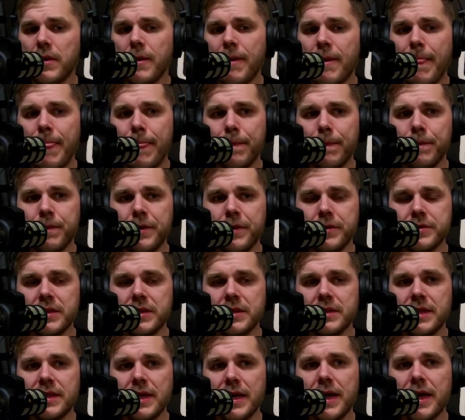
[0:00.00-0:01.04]
There's this
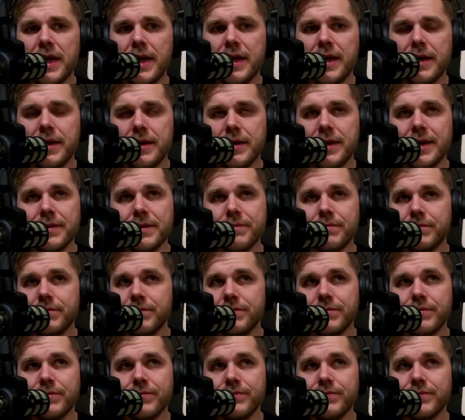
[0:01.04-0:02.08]
guy,
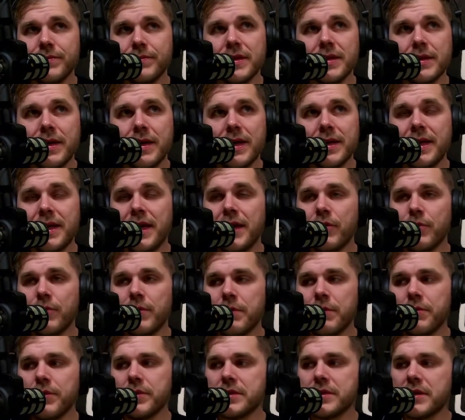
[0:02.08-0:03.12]
I can't remember
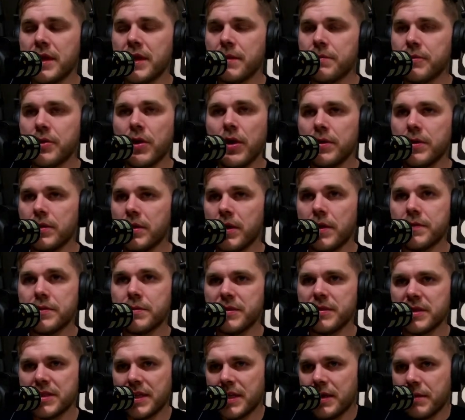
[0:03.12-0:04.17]
his name. Dalton loves him. He's
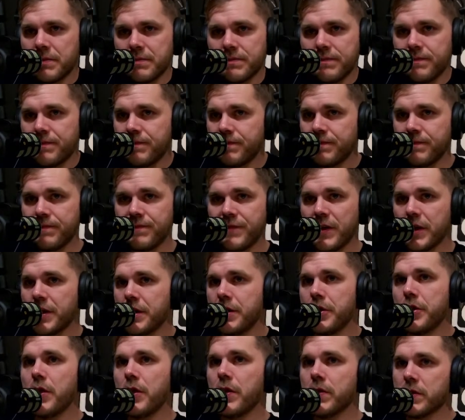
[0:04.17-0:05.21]
like a fucking
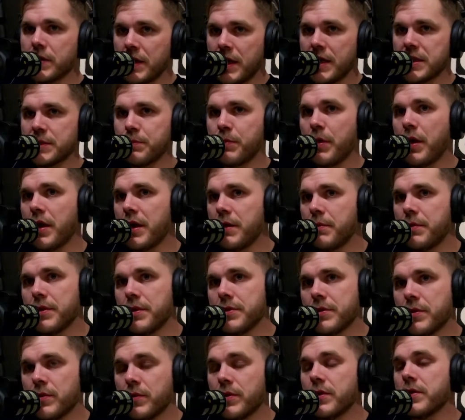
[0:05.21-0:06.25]
yoked-ass bodybuilder.
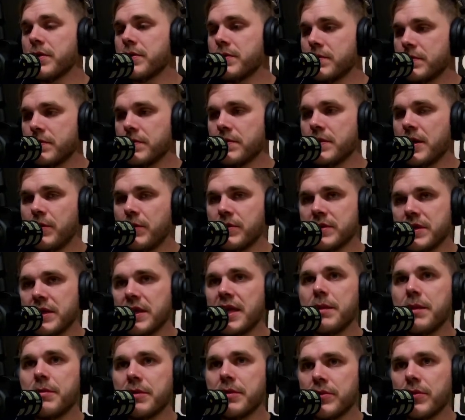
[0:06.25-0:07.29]
Well, he was in Game
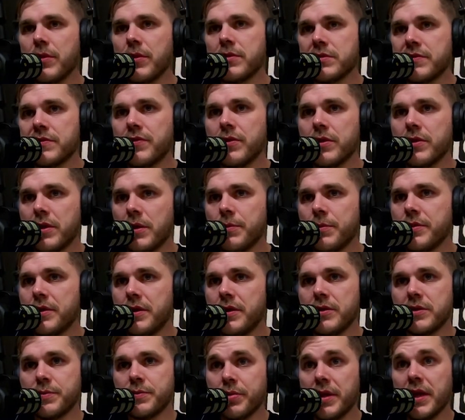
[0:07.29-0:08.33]
of Thrones for a couple years
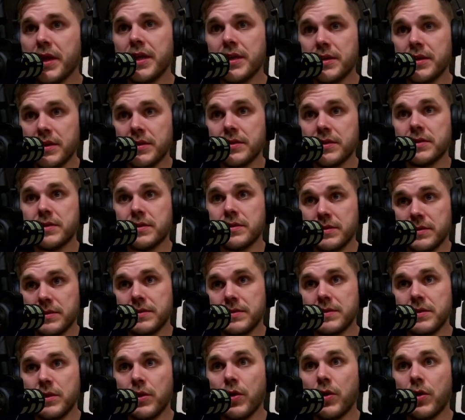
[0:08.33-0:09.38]
playing this
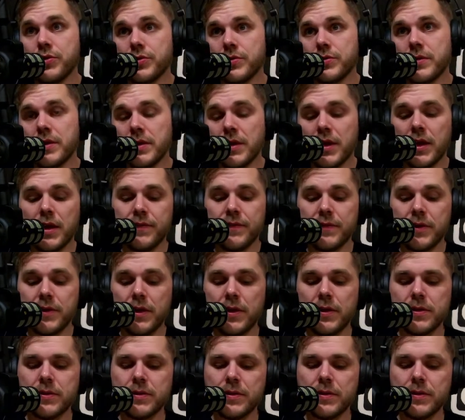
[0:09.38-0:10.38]
larger-than-life character.